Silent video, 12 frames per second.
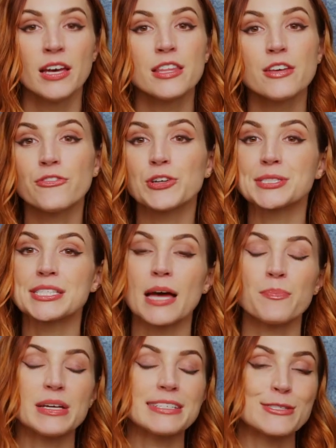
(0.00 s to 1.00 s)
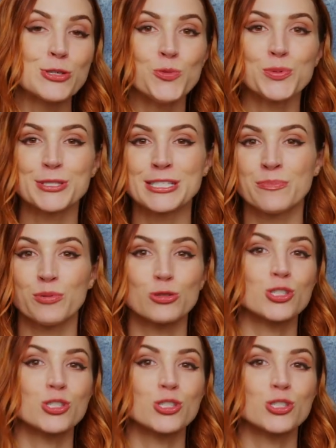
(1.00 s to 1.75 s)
The first step is super simple,